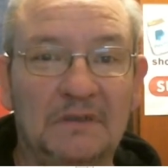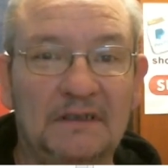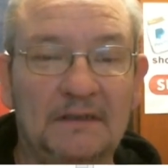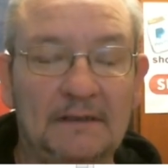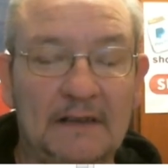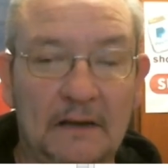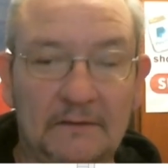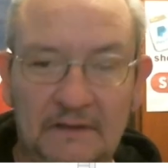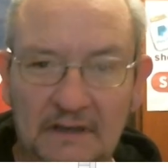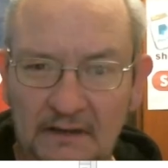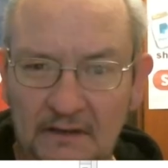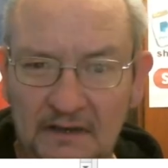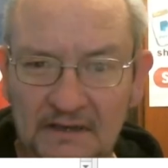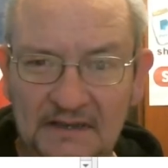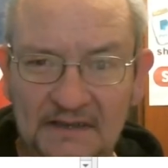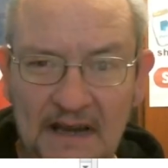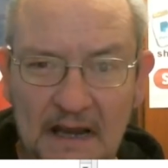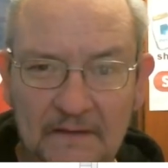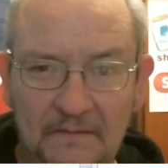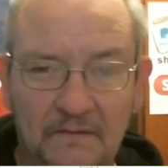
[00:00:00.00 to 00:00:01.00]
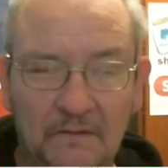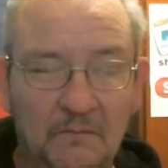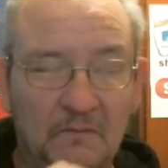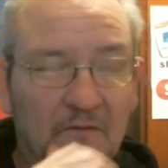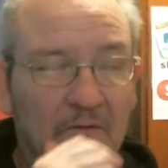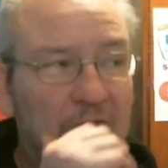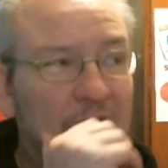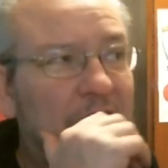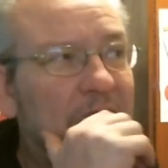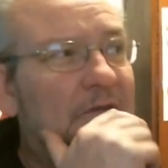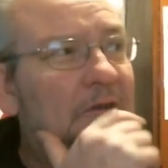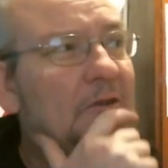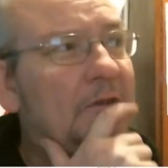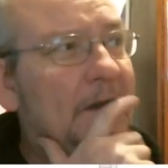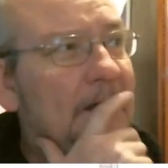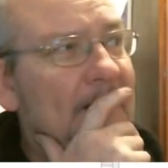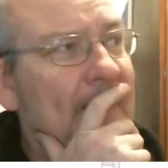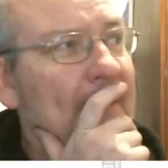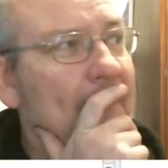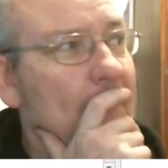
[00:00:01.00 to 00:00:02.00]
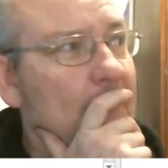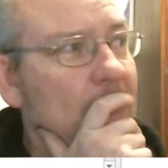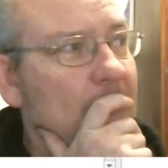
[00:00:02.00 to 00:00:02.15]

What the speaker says: Now, did I save them, or just looking at them?